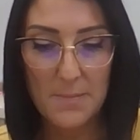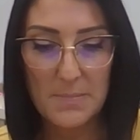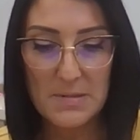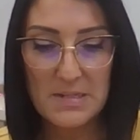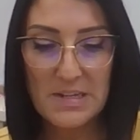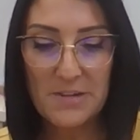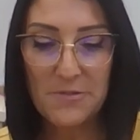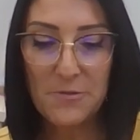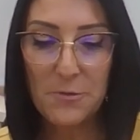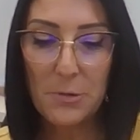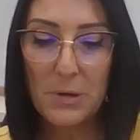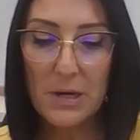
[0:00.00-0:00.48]

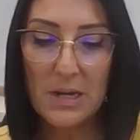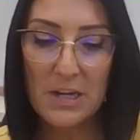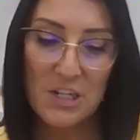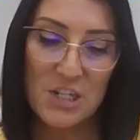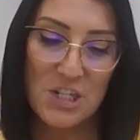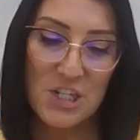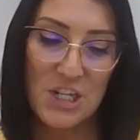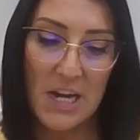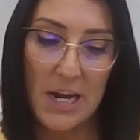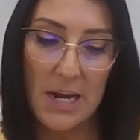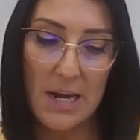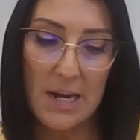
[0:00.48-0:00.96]

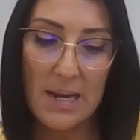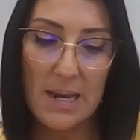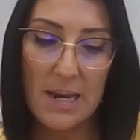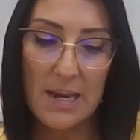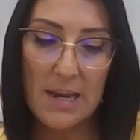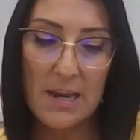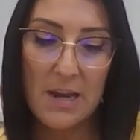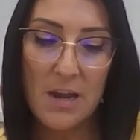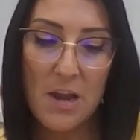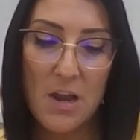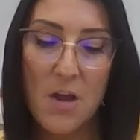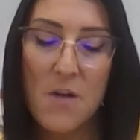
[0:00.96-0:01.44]

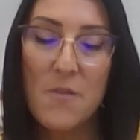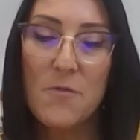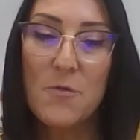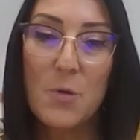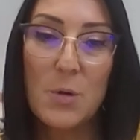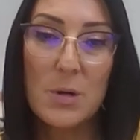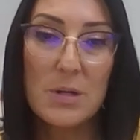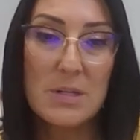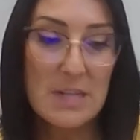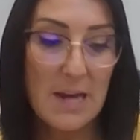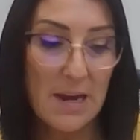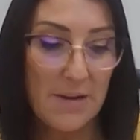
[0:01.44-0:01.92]
Differentiating
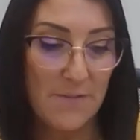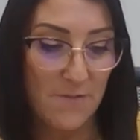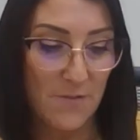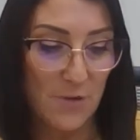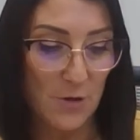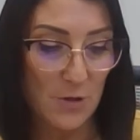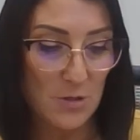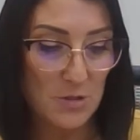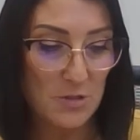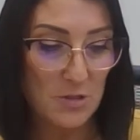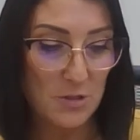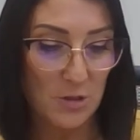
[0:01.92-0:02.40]
for
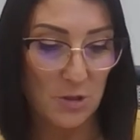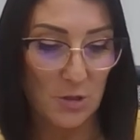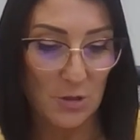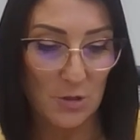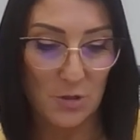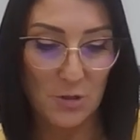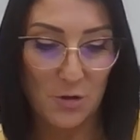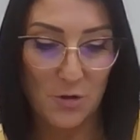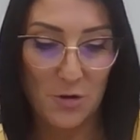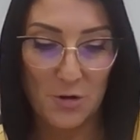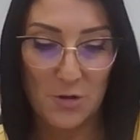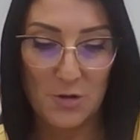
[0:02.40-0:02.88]
diverse
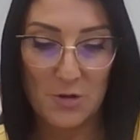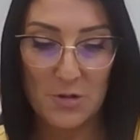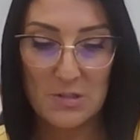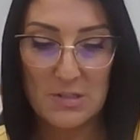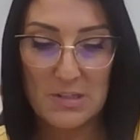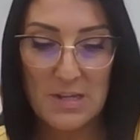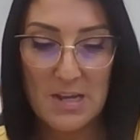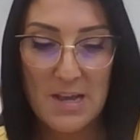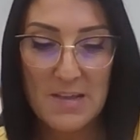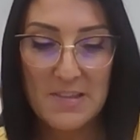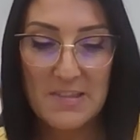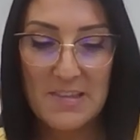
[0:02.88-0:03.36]
learners.
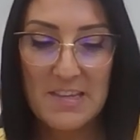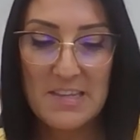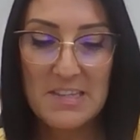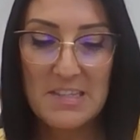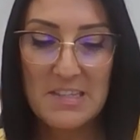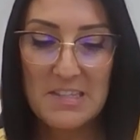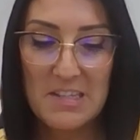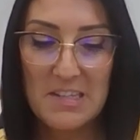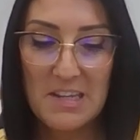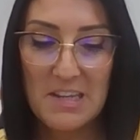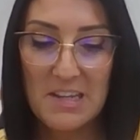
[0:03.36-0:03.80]
This